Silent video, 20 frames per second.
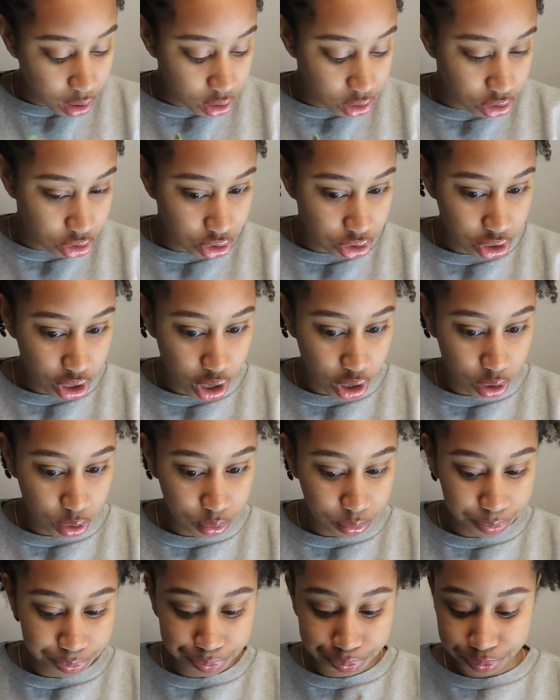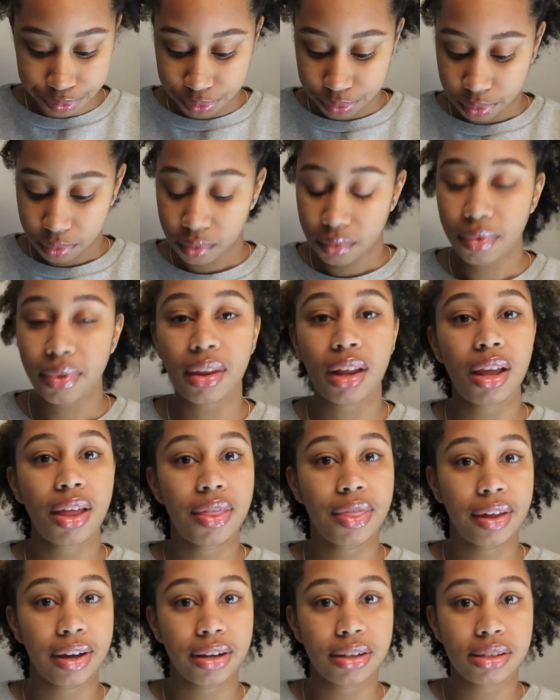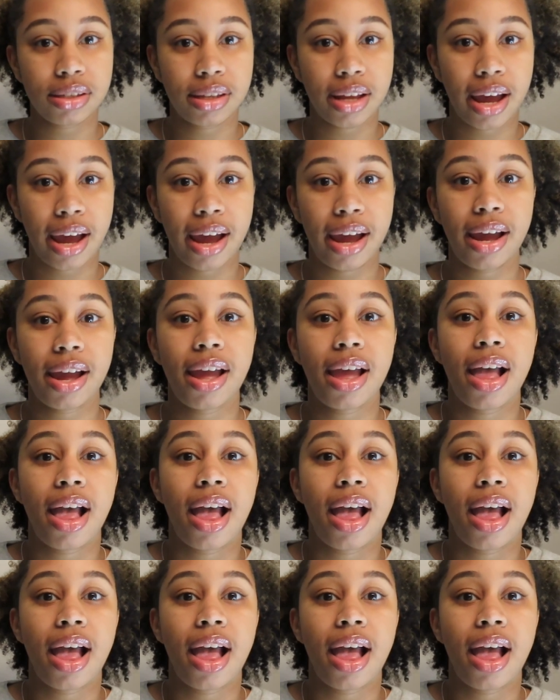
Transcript: So there's that.